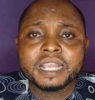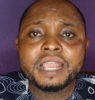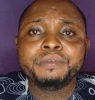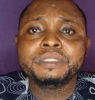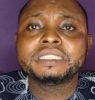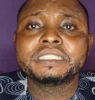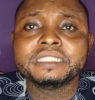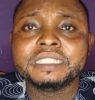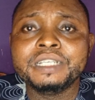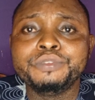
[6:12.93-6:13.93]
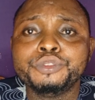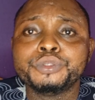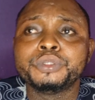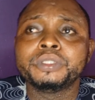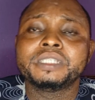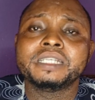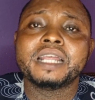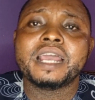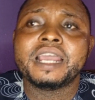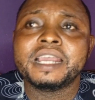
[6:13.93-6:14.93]
Anything, if you say
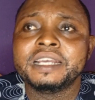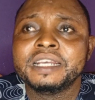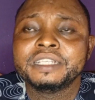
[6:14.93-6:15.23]
that